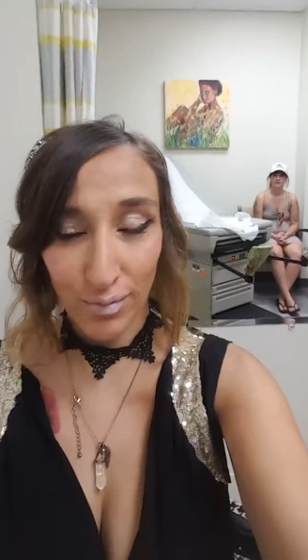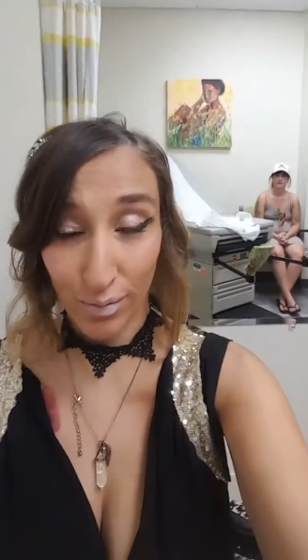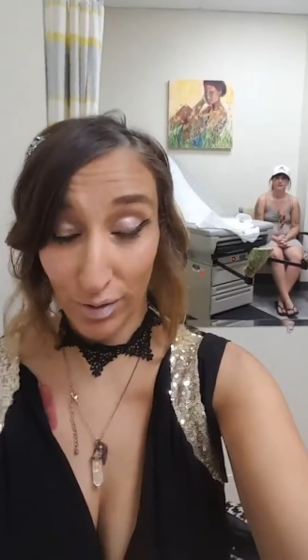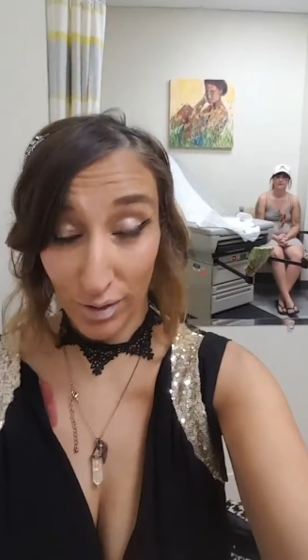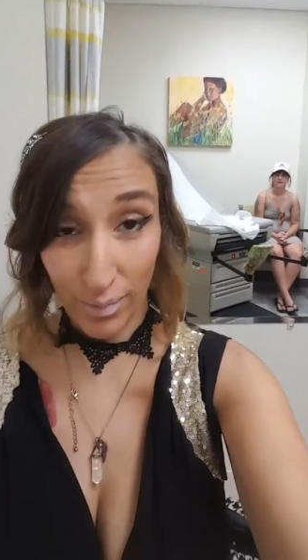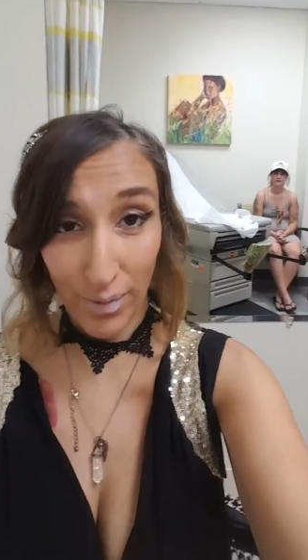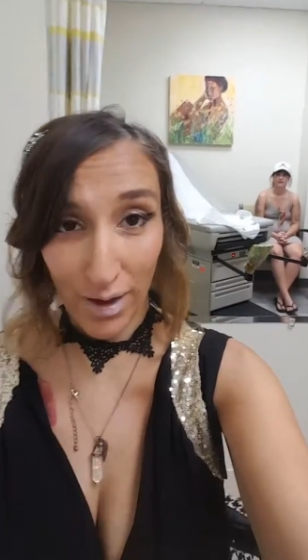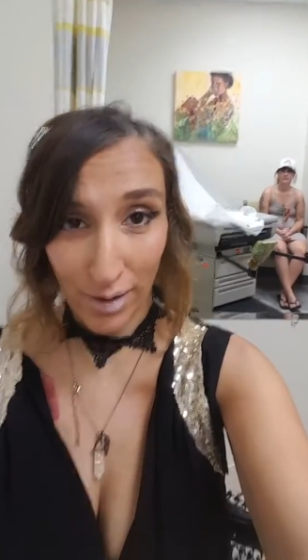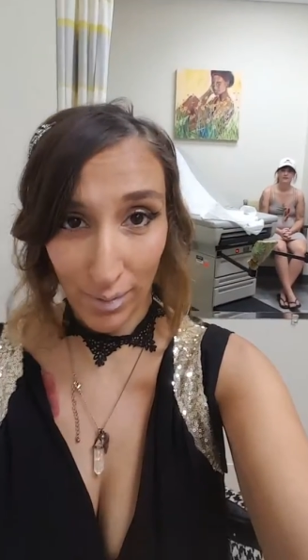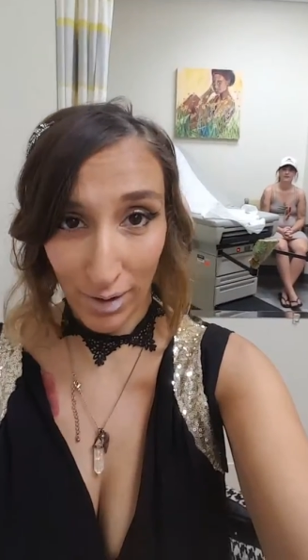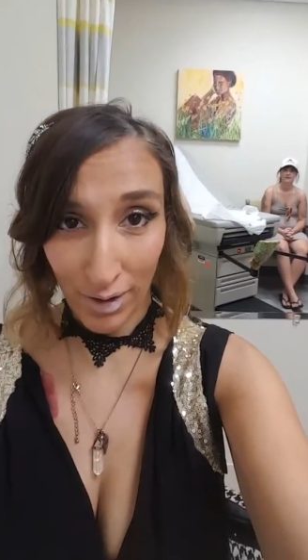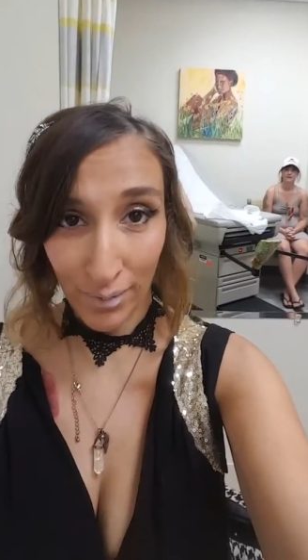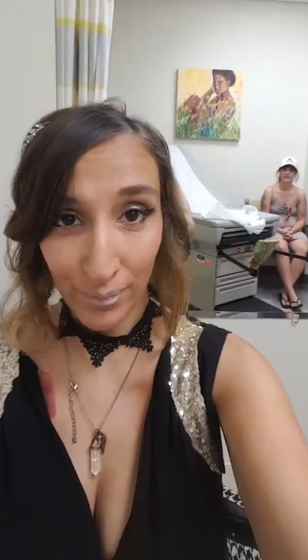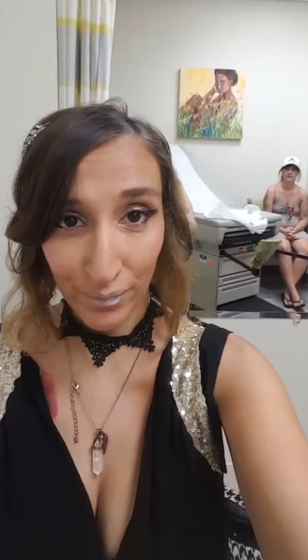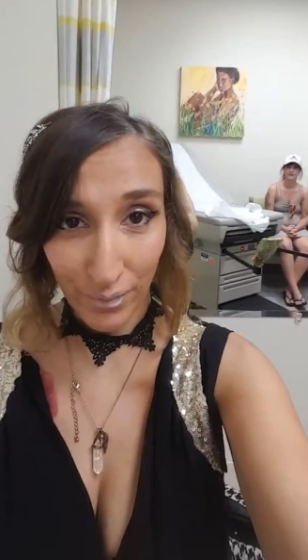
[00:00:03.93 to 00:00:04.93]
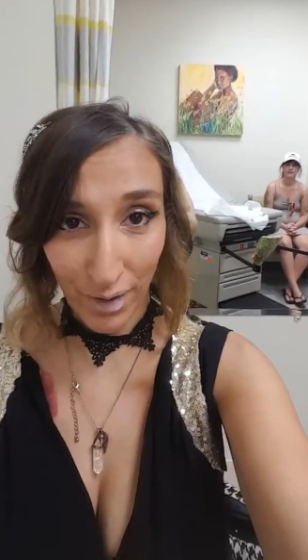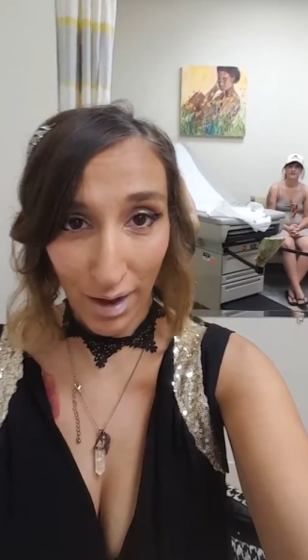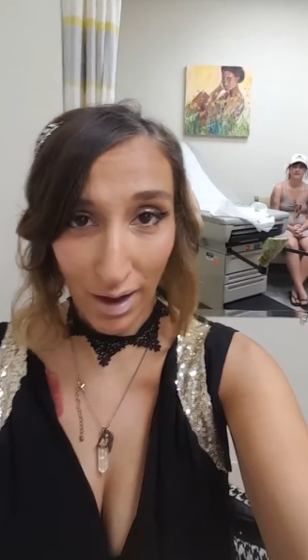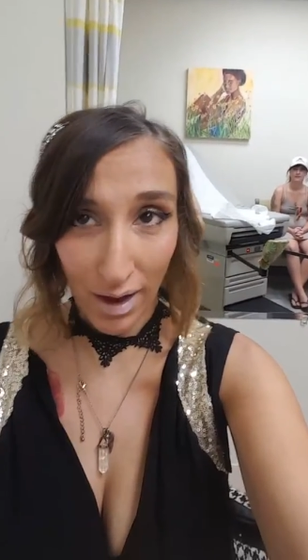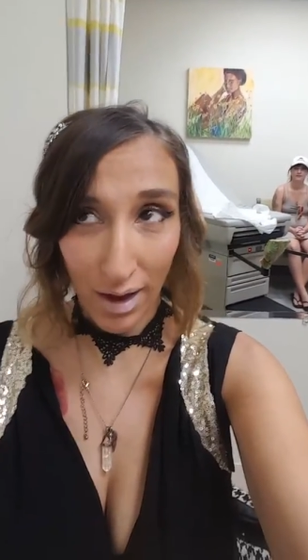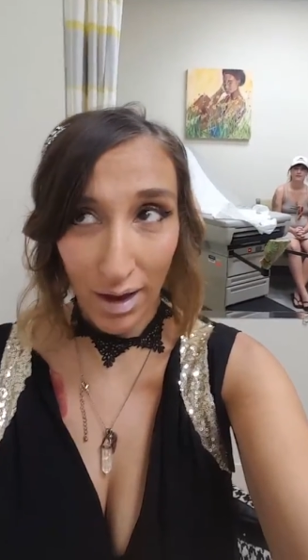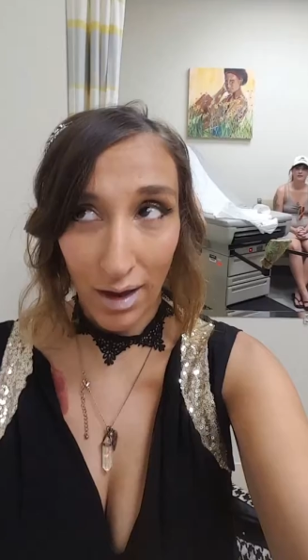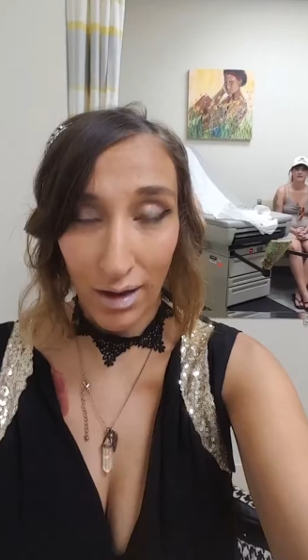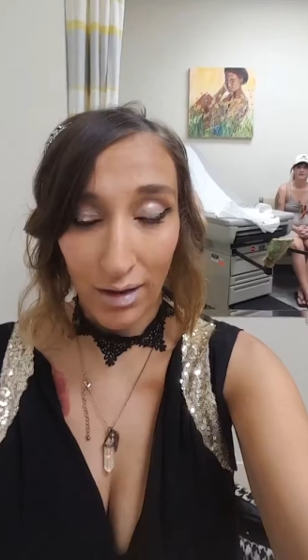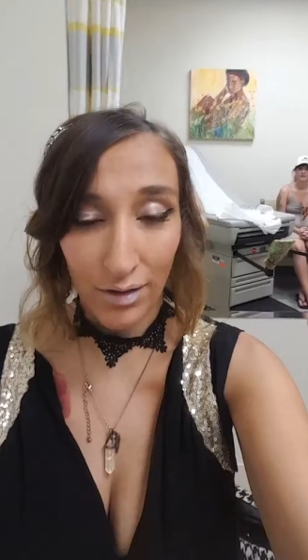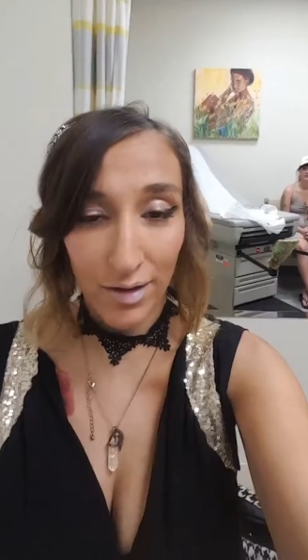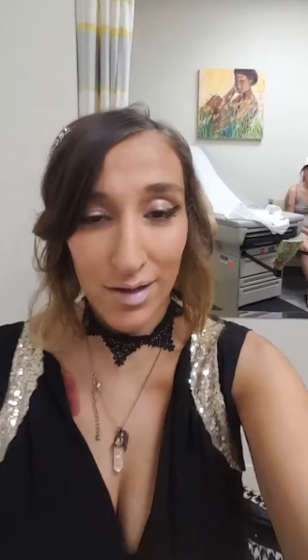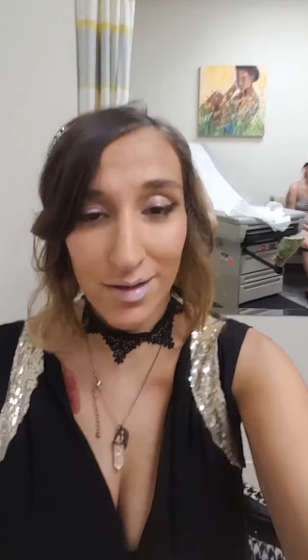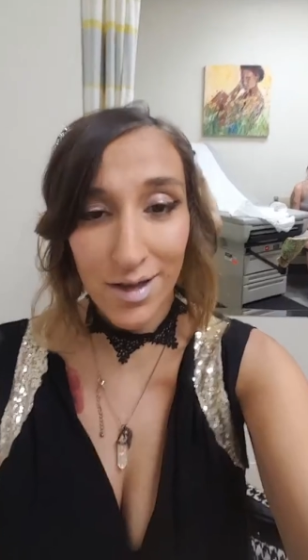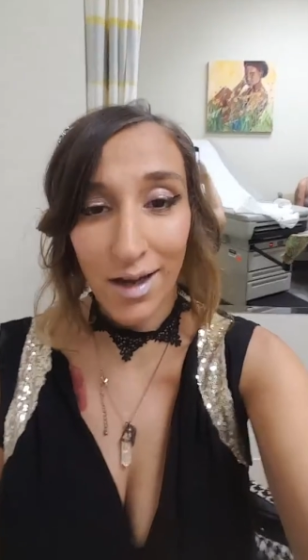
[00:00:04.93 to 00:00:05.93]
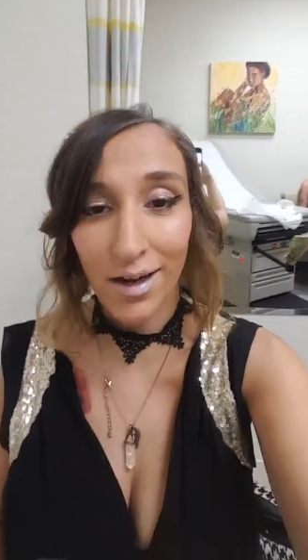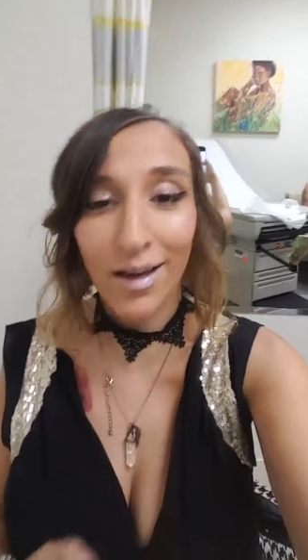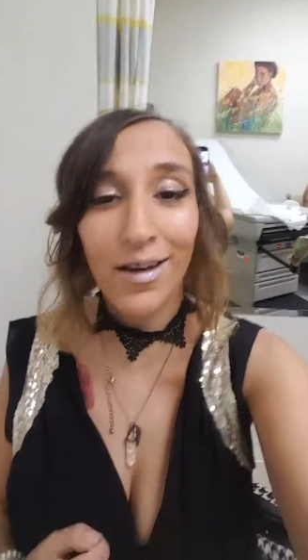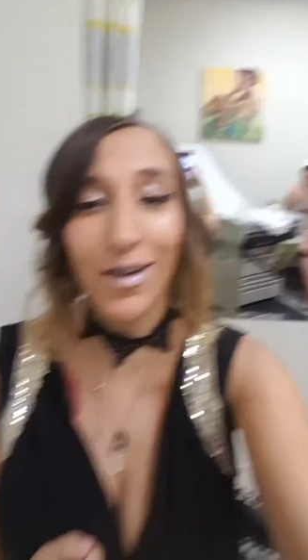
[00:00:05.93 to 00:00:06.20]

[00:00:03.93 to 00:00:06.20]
the baby and exciting